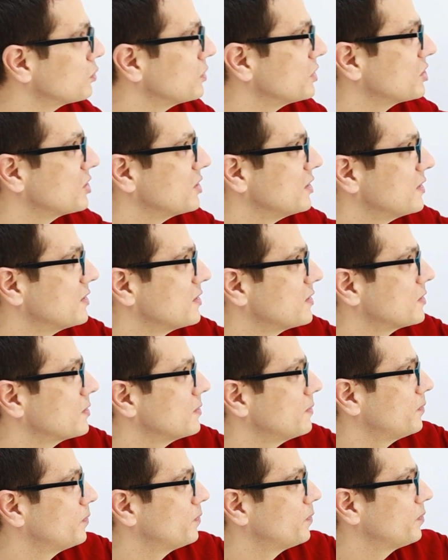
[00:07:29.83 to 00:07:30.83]
which
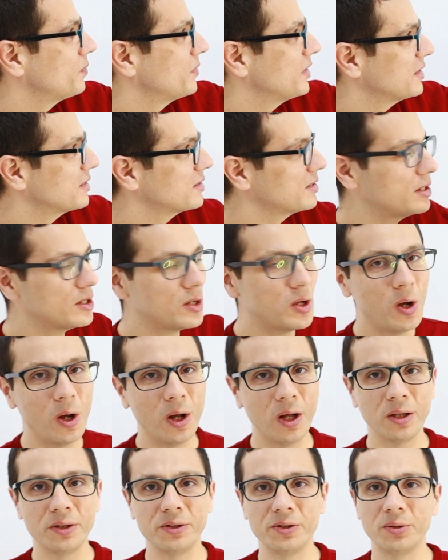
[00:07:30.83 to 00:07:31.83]
is the
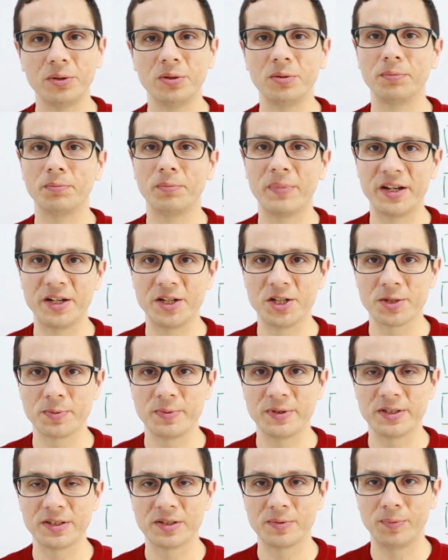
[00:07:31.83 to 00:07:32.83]
stakeholder
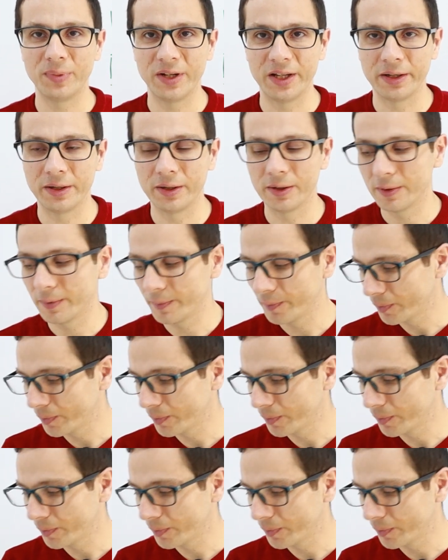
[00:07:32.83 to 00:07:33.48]
management plan.